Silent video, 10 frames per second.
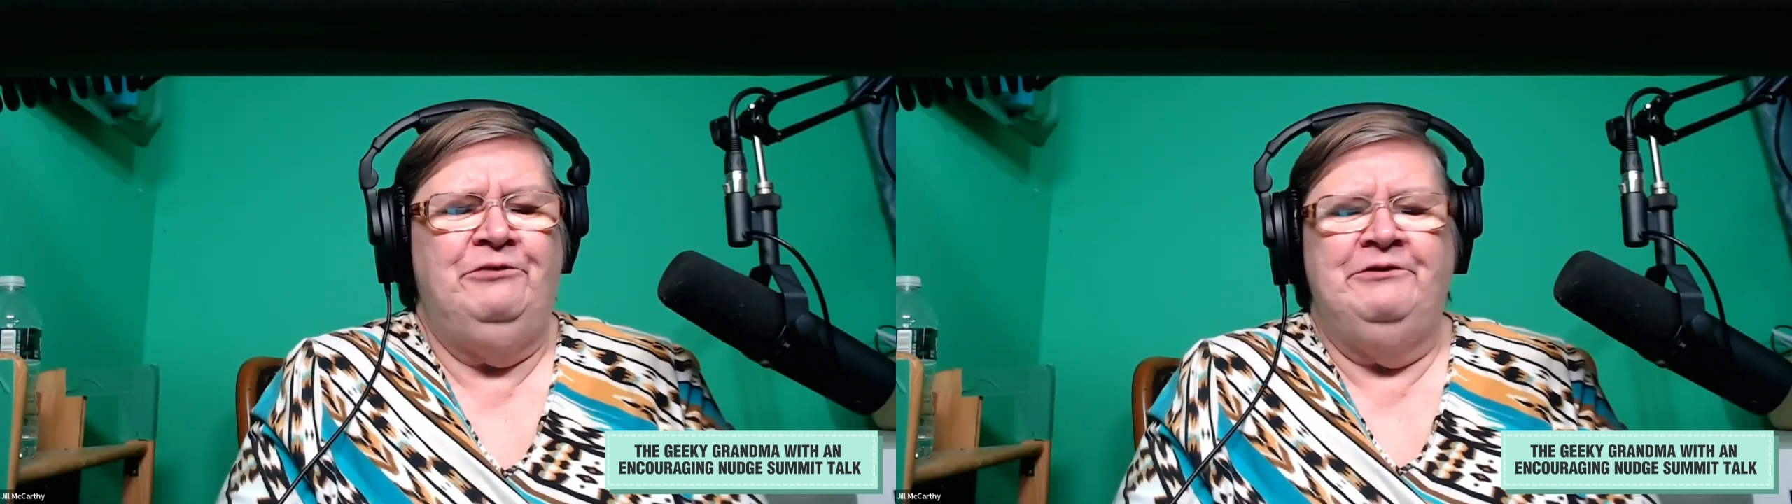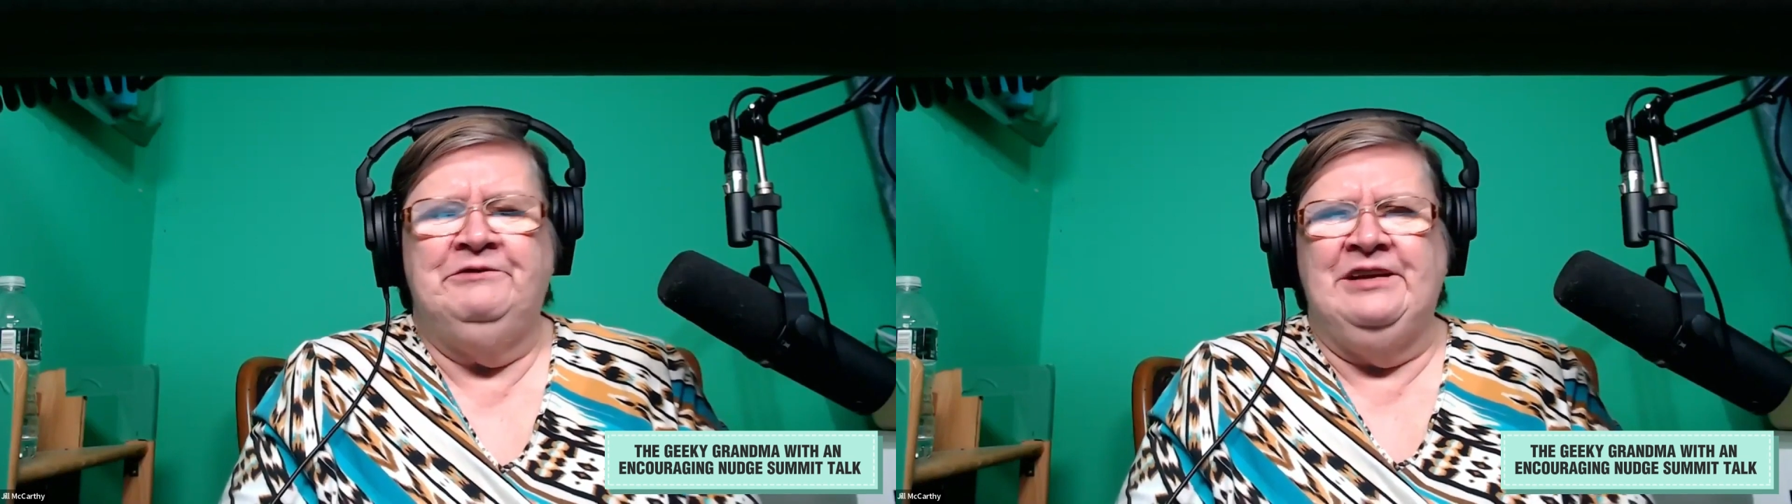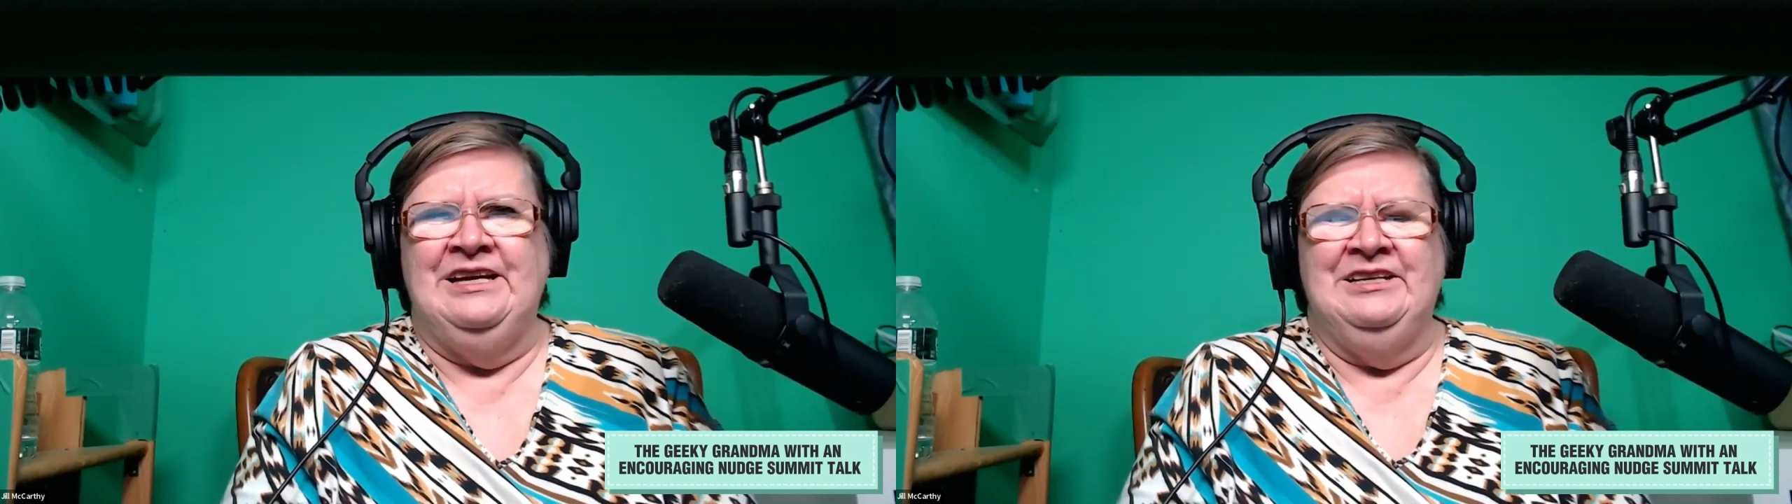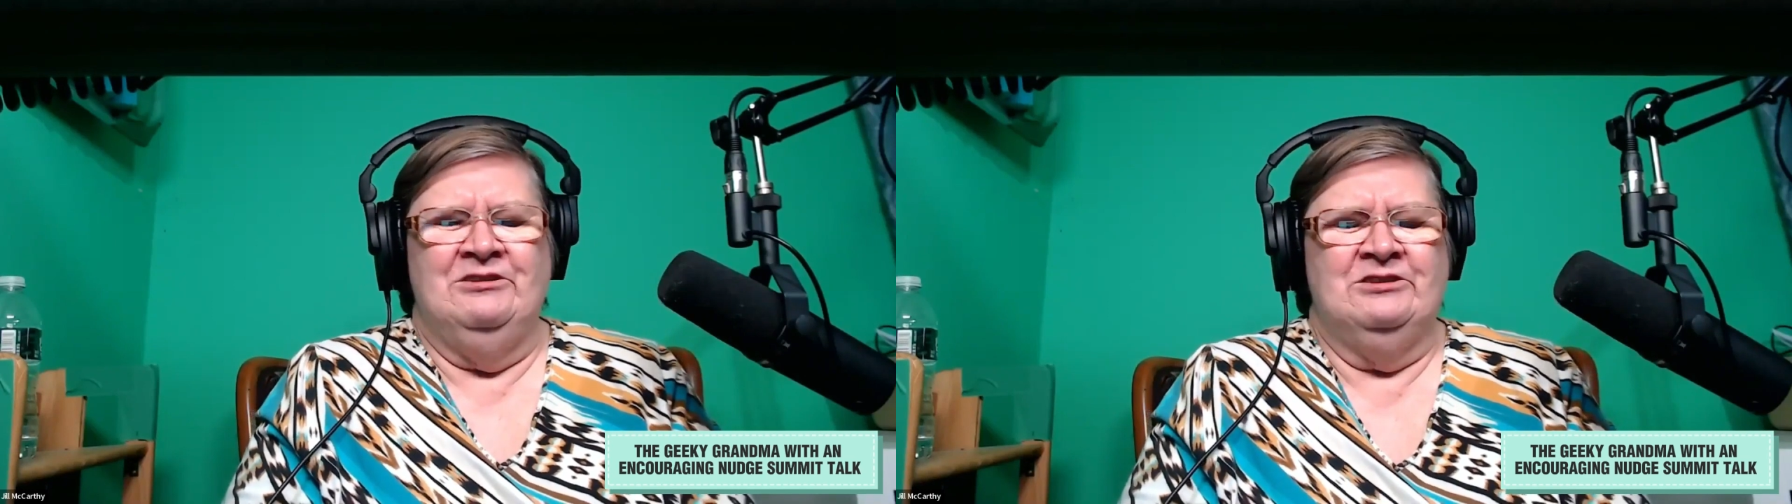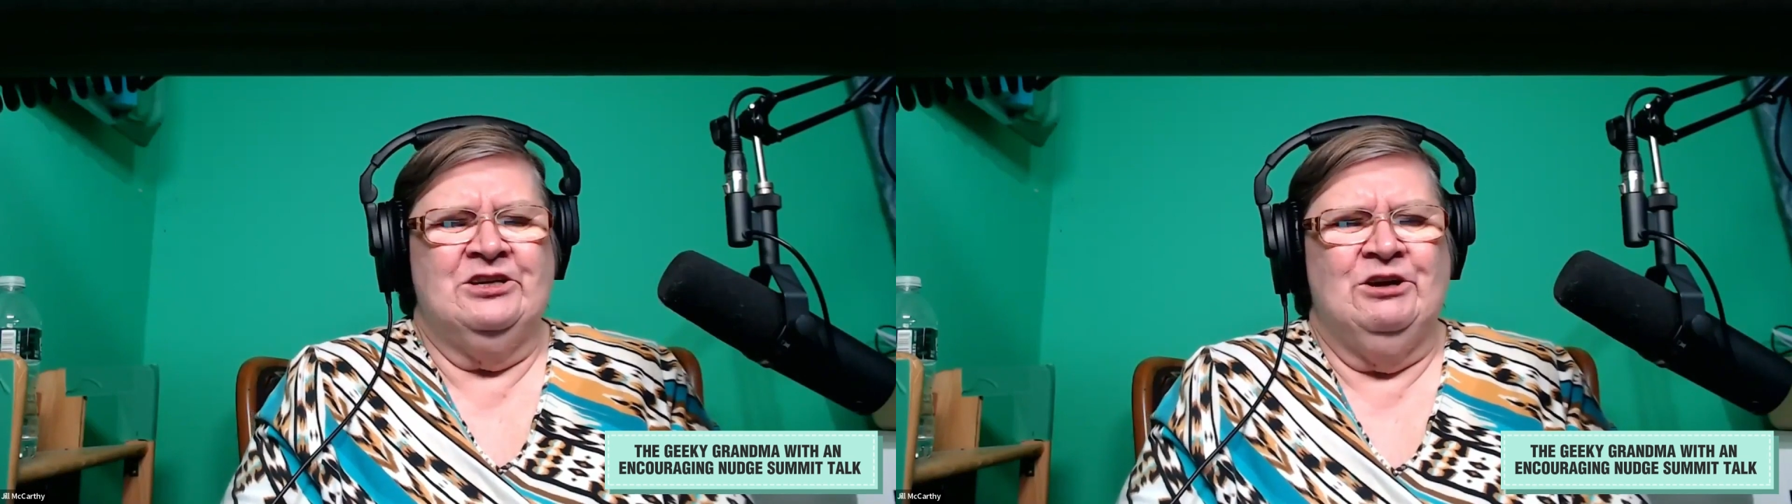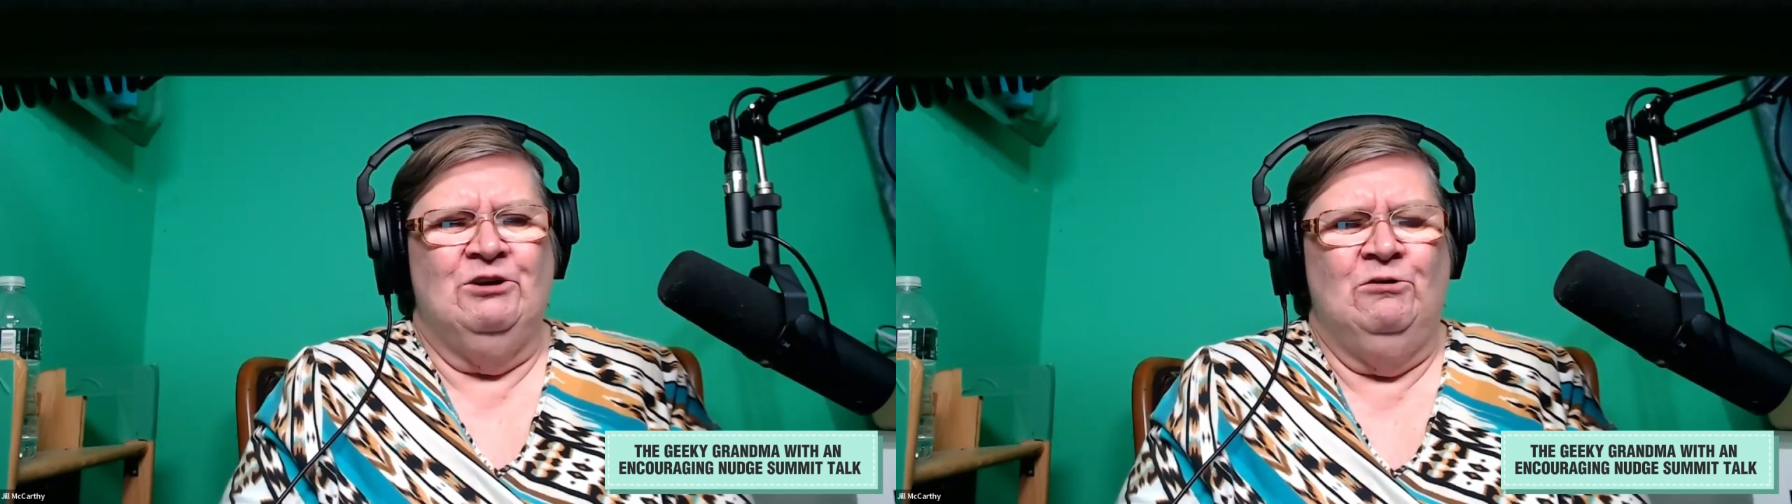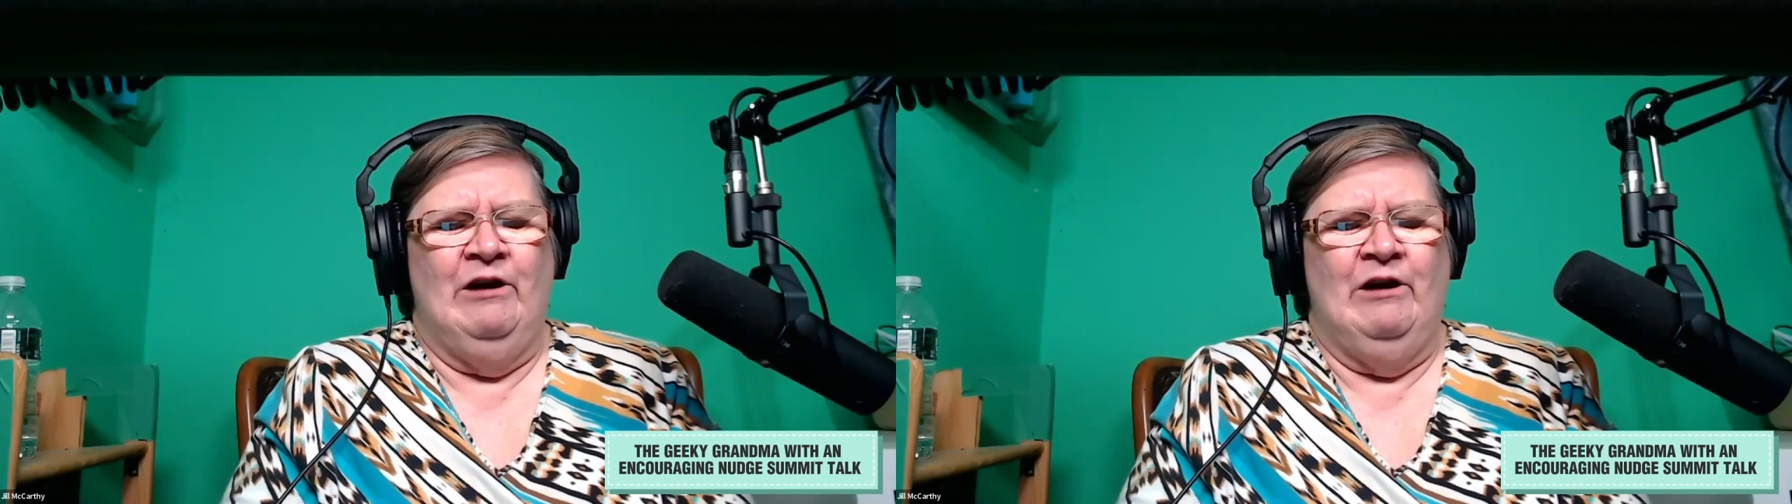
15 years ago,